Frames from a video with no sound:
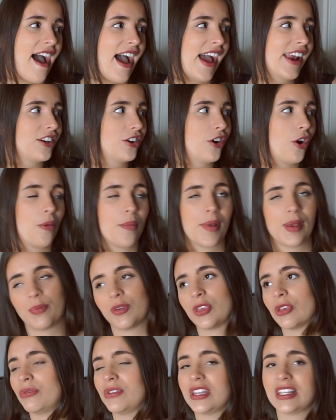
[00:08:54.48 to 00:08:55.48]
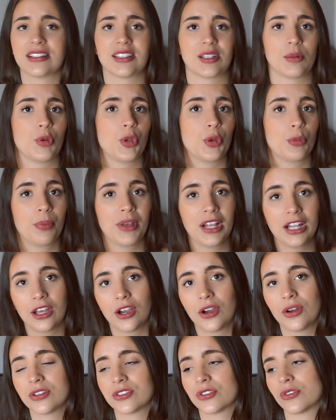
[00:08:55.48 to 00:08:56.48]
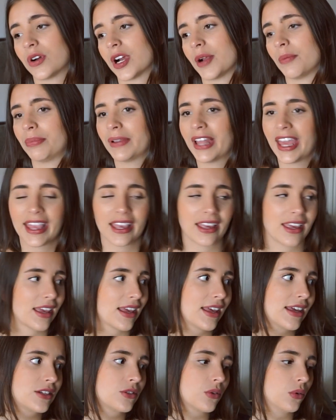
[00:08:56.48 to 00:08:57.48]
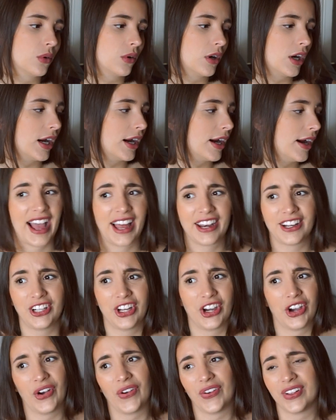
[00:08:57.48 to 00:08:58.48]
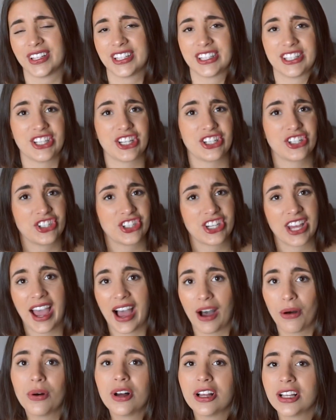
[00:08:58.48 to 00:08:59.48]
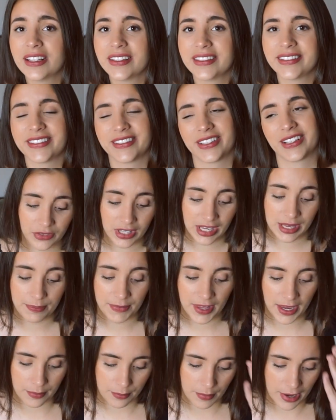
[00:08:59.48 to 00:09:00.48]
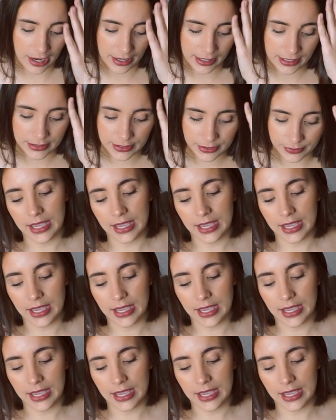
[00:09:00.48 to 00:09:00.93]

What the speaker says: I don't know, maybe you need some new pillows or a blanket or, I don't know, dish towels. Keep that in mind.